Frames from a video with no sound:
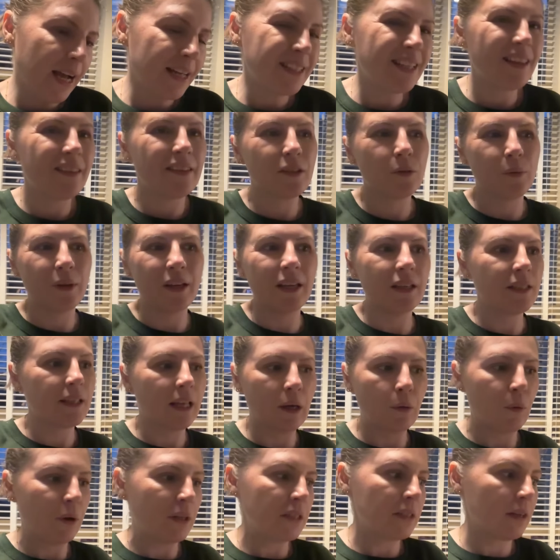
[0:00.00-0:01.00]
I say this week, it's
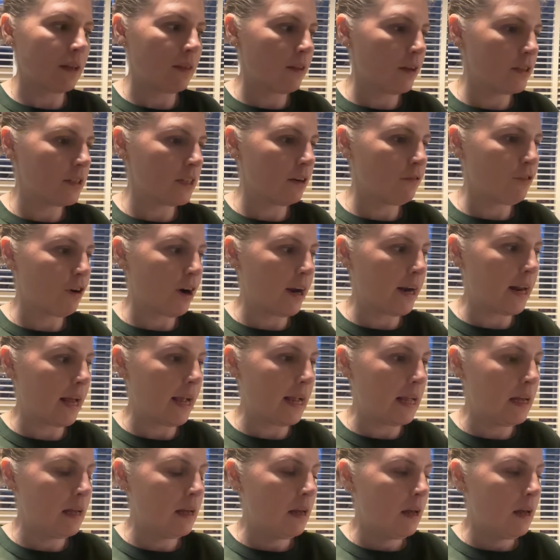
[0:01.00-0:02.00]
like Wednesday, Thursday, Friday.